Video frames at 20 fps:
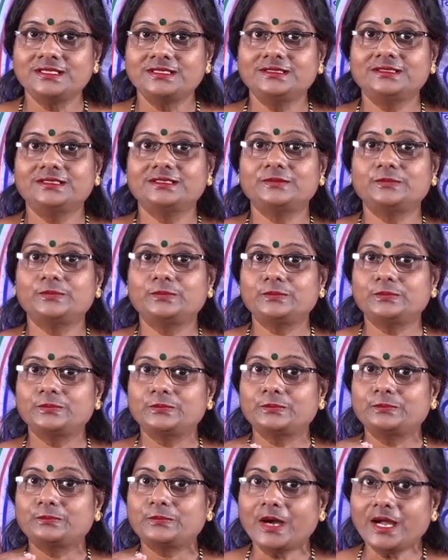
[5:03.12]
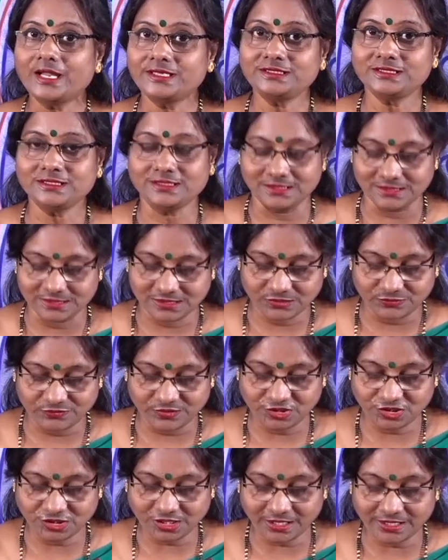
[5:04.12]
The particles
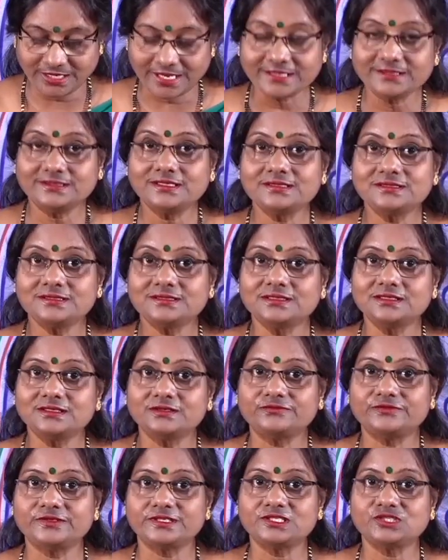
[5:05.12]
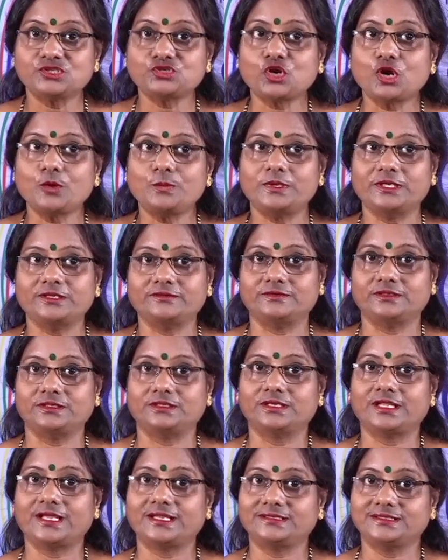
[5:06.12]
which are at the surface, top level
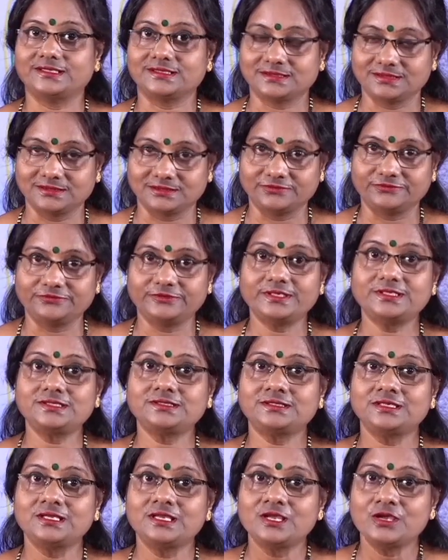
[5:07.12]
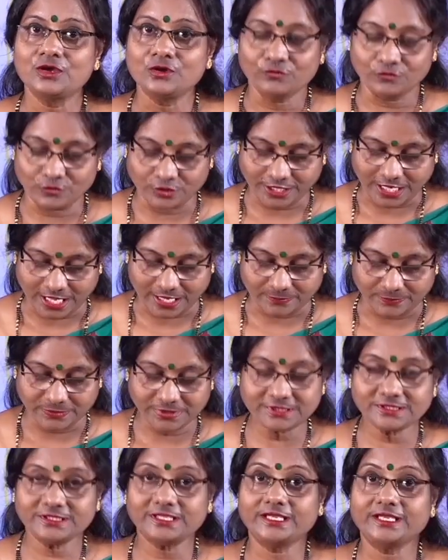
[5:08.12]
at the surface, what happens?
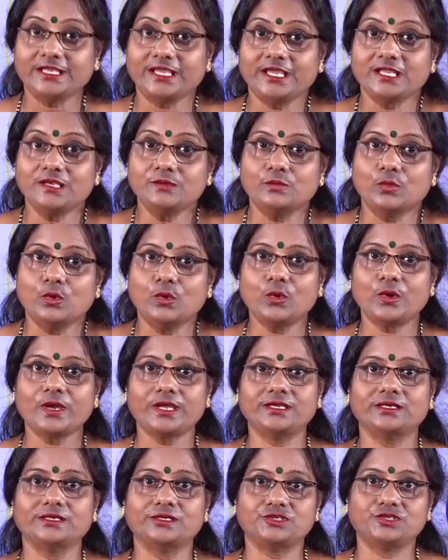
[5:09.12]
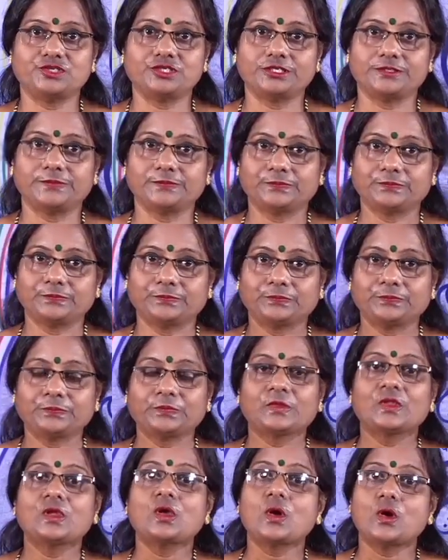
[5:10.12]
They gain more energy.
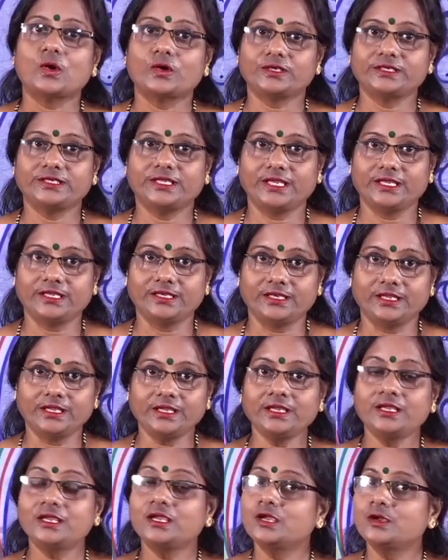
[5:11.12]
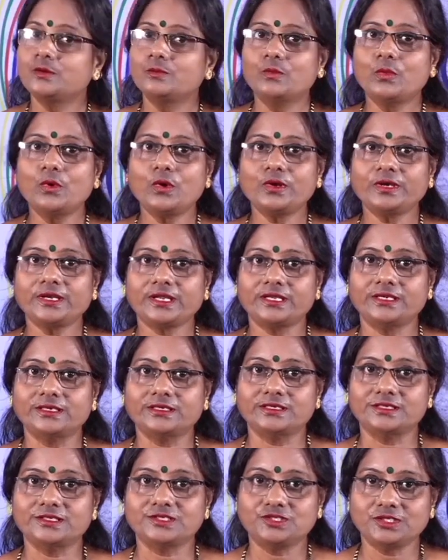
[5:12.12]
On gaining, more
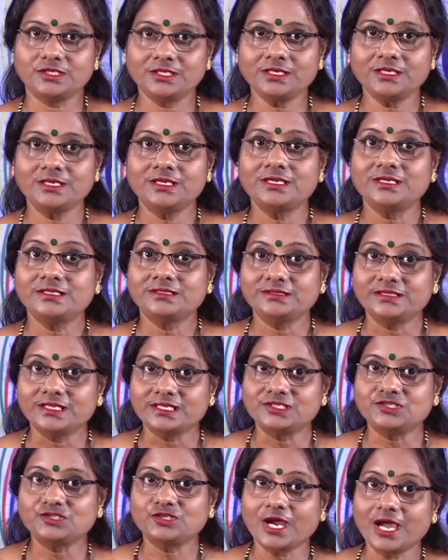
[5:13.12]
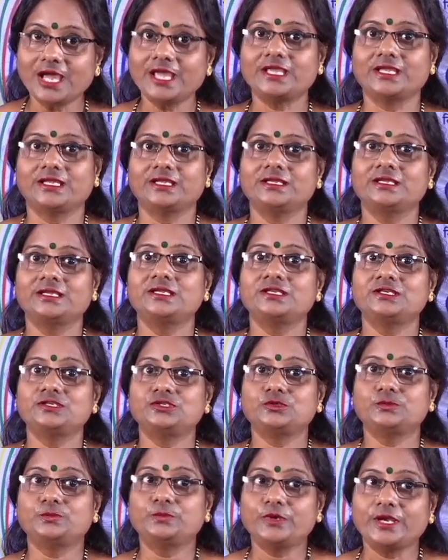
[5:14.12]
energy, they try
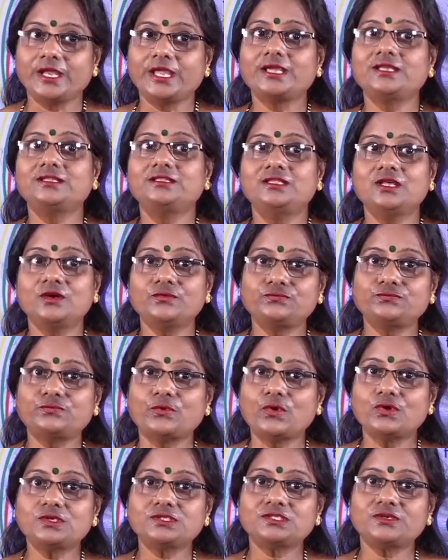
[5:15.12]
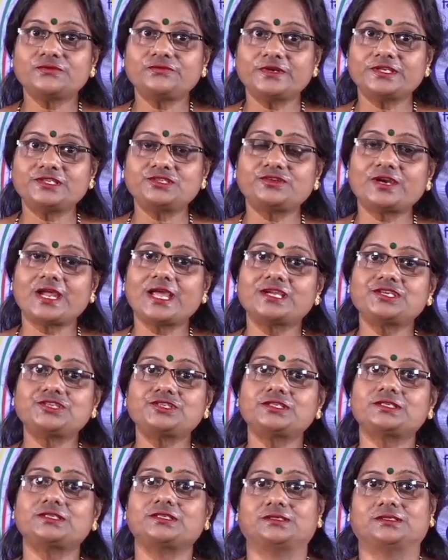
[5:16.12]
to break the force of
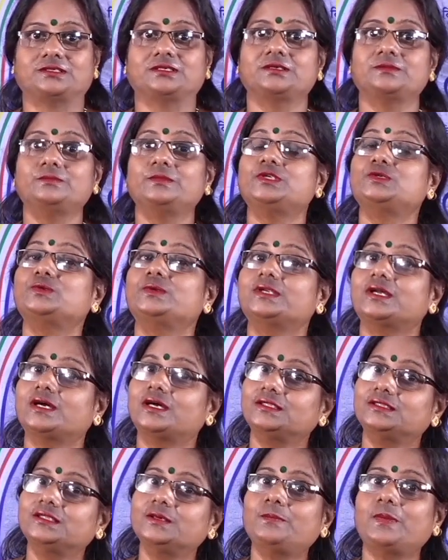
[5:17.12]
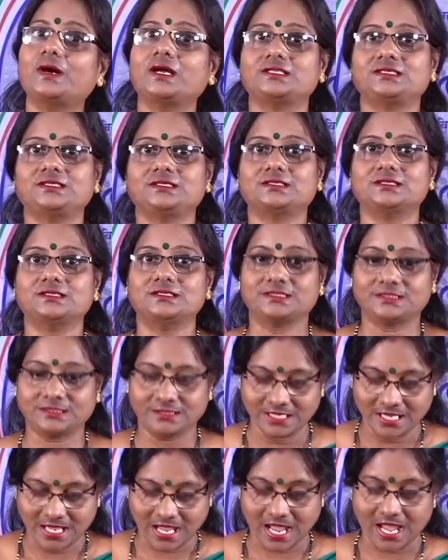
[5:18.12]
attraction between other particles
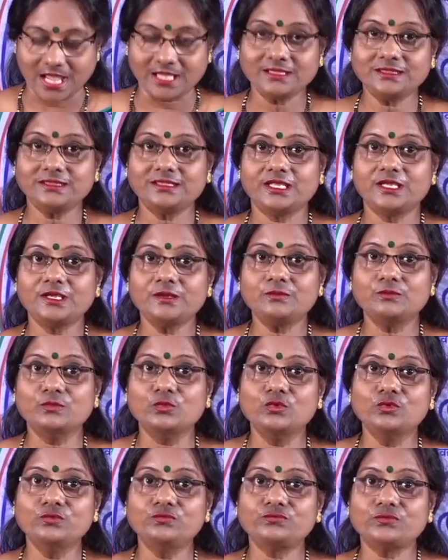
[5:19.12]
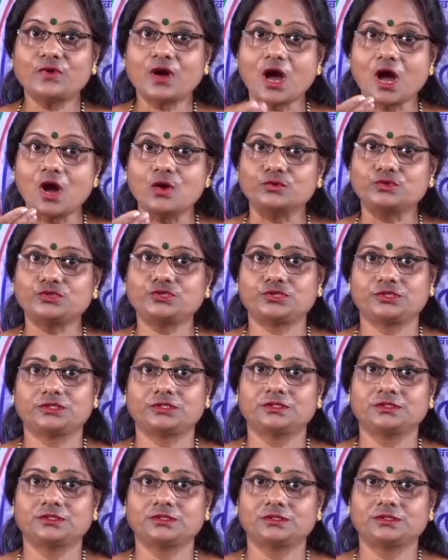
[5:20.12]
and they move out
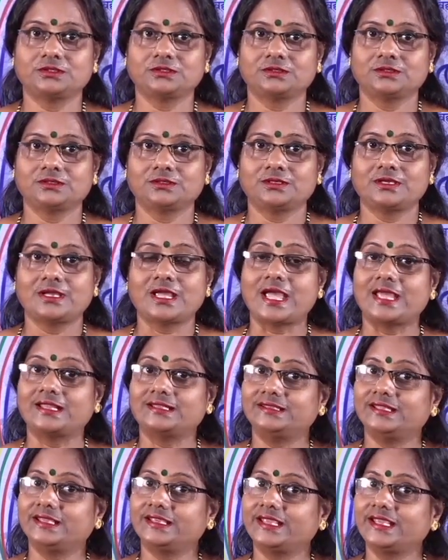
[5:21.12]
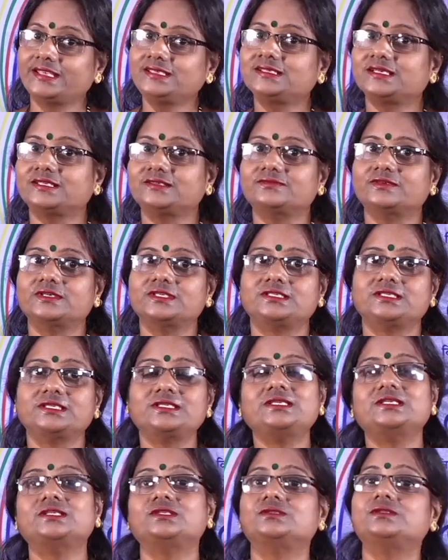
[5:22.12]
and they get converted
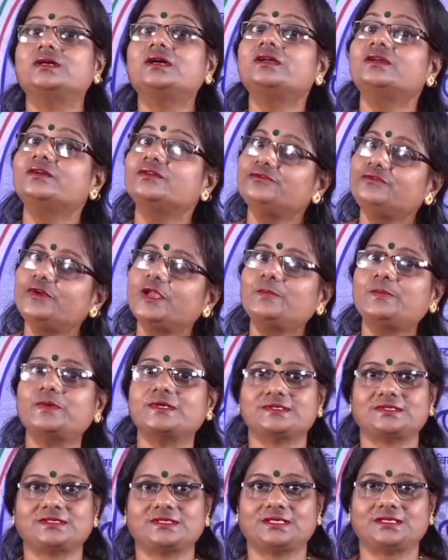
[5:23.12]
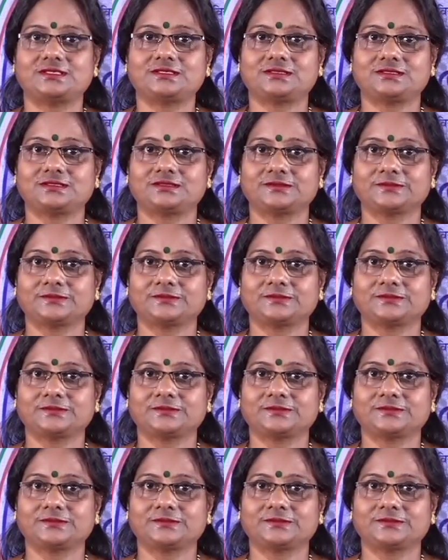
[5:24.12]
into vapor state.